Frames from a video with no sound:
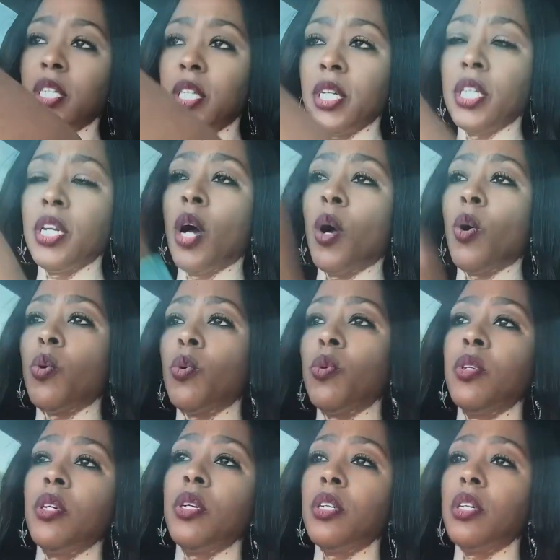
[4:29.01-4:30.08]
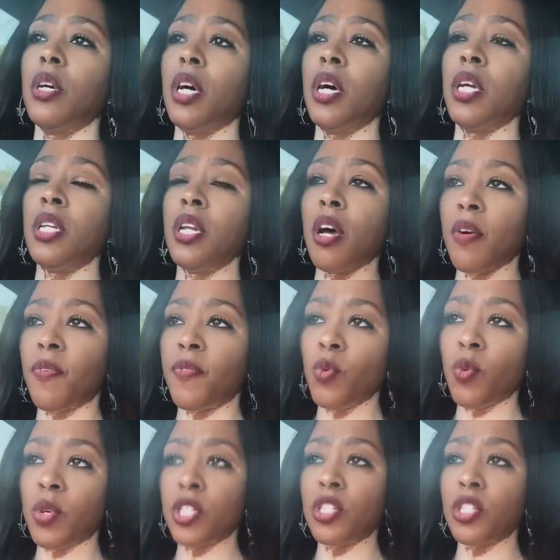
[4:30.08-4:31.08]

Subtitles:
enough, you can